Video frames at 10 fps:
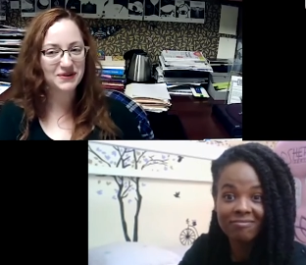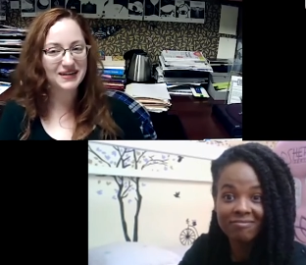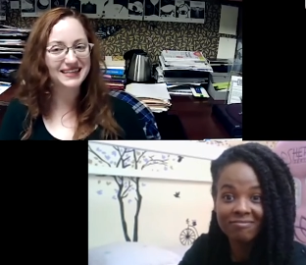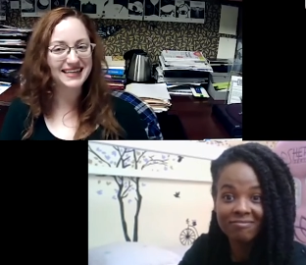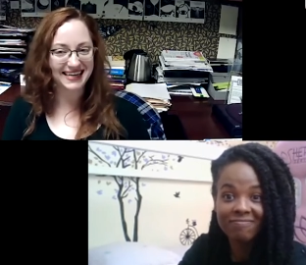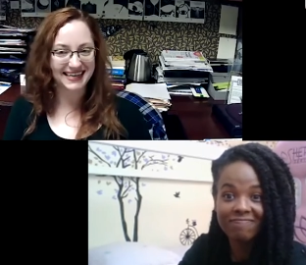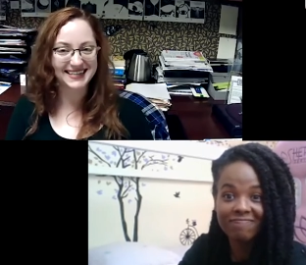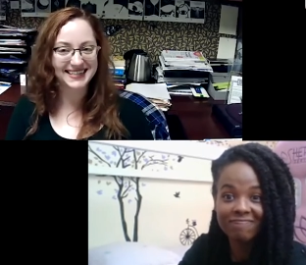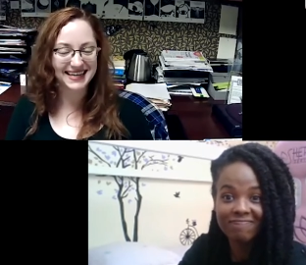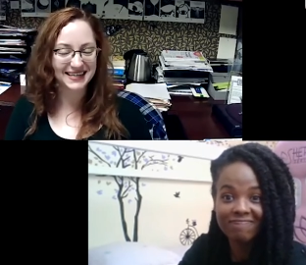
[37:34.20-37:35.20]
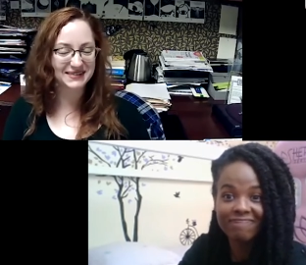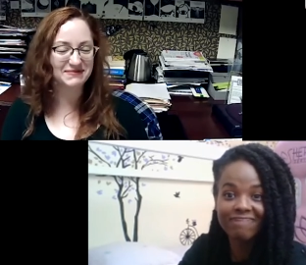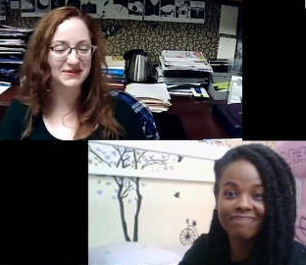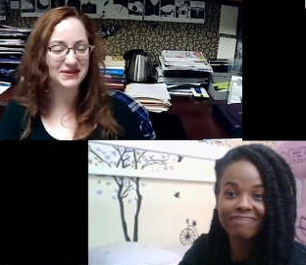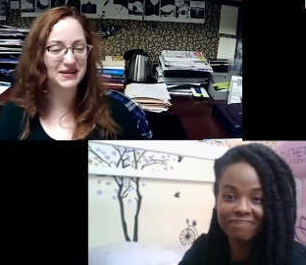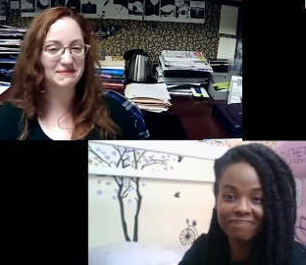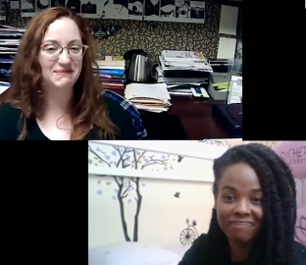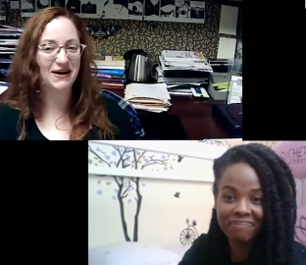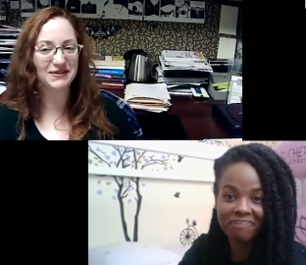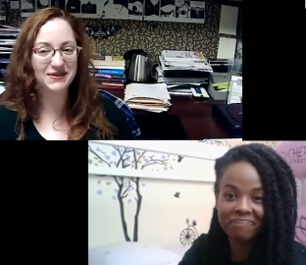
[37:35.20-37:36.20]
Speaker 1: brilliant. That's mm-hmm. a
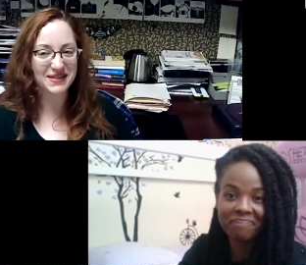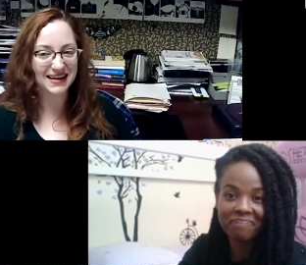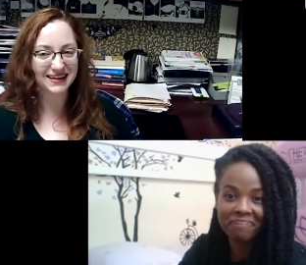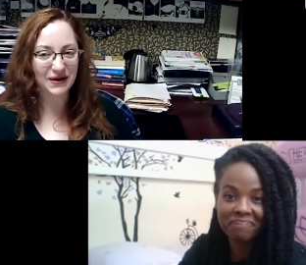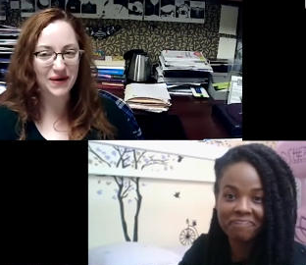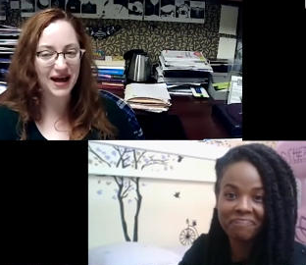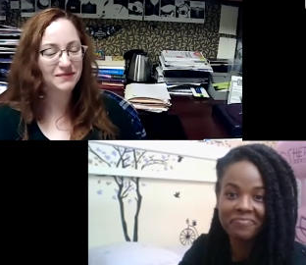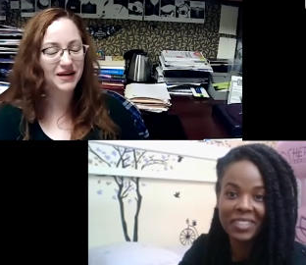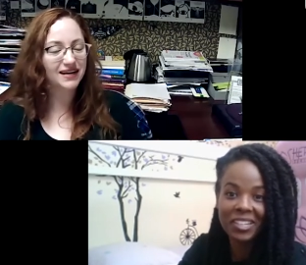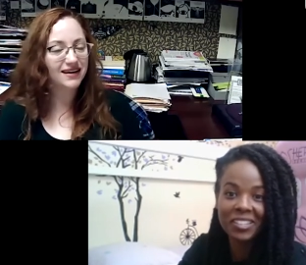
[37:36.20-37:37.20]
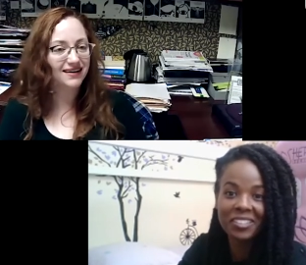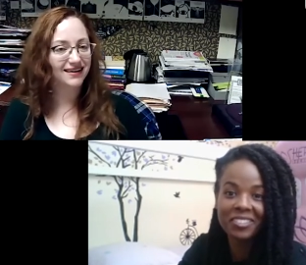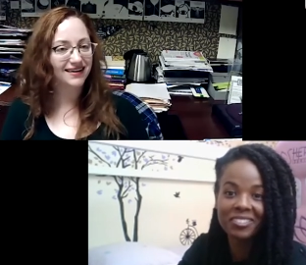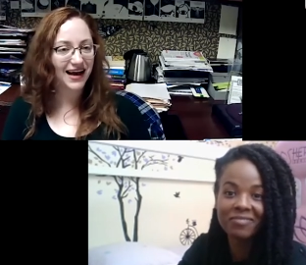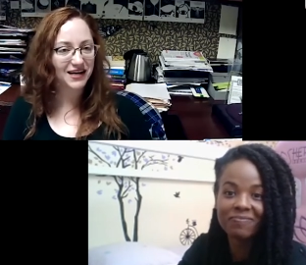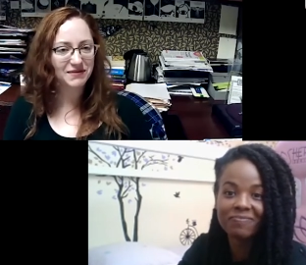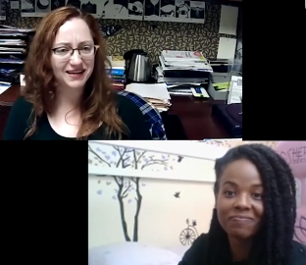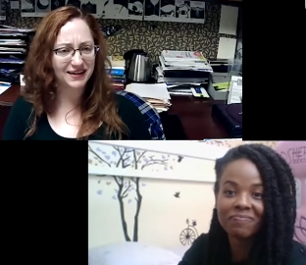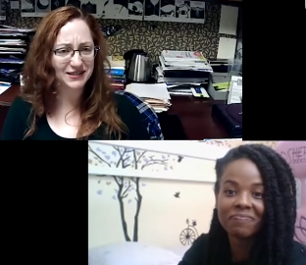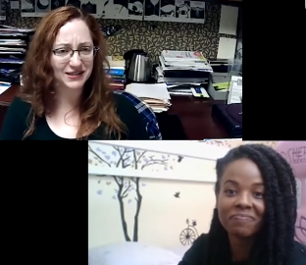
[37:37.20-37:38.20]
brilliant model that you know anybody
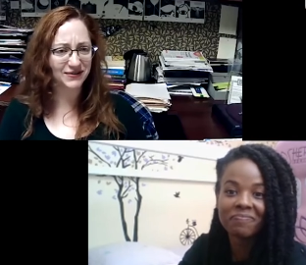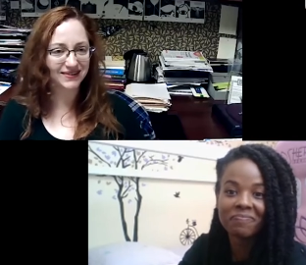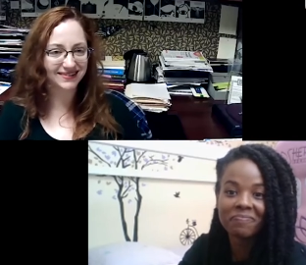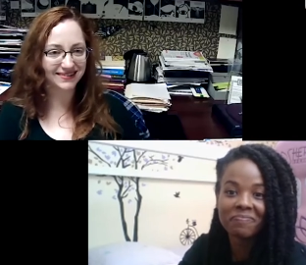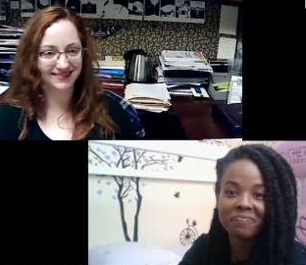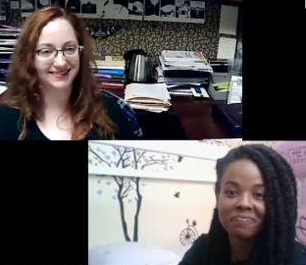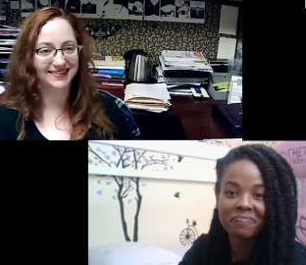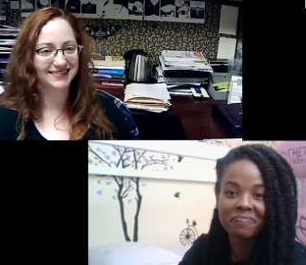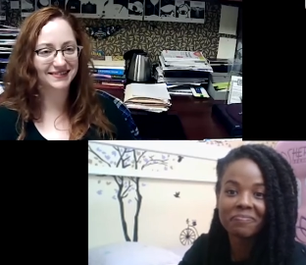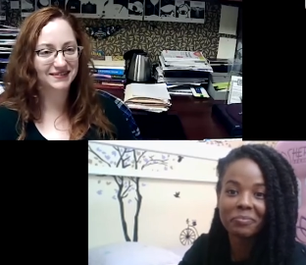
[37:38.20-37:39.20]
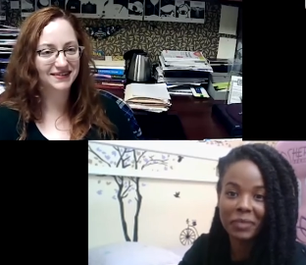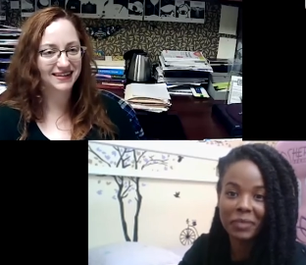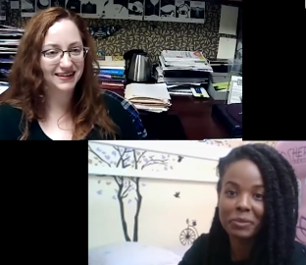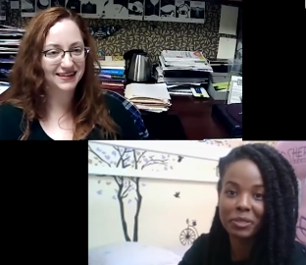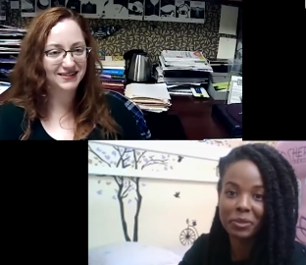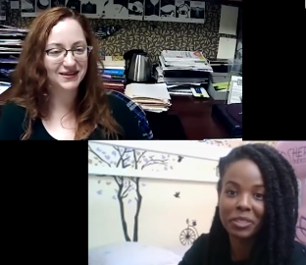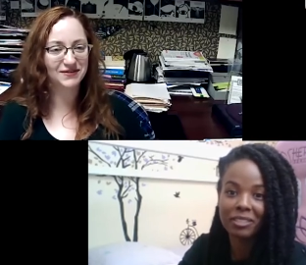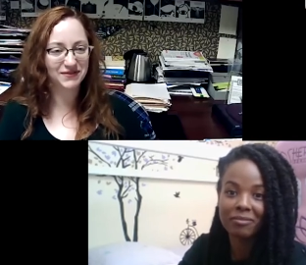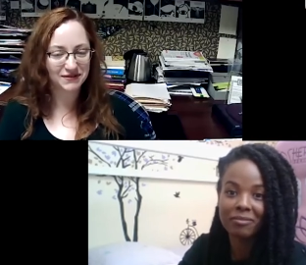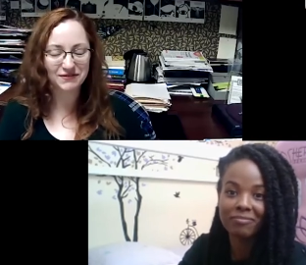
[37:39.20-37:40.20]
anybody could do. Absolutely.
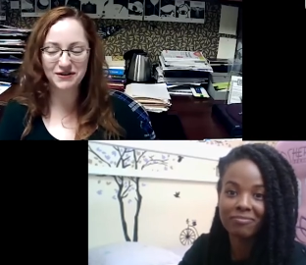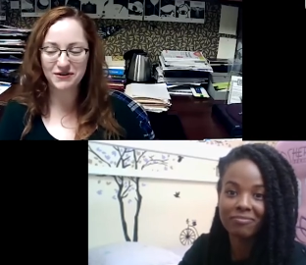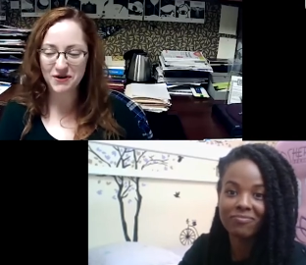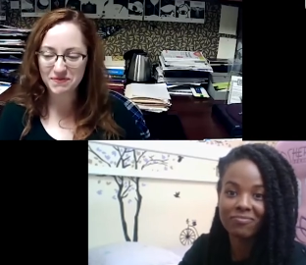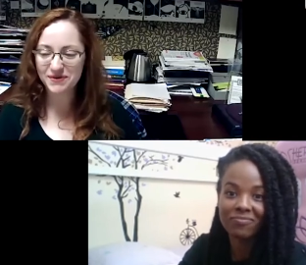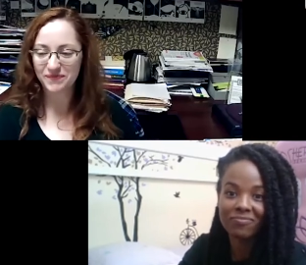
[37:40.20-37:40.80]
Start with a friend group.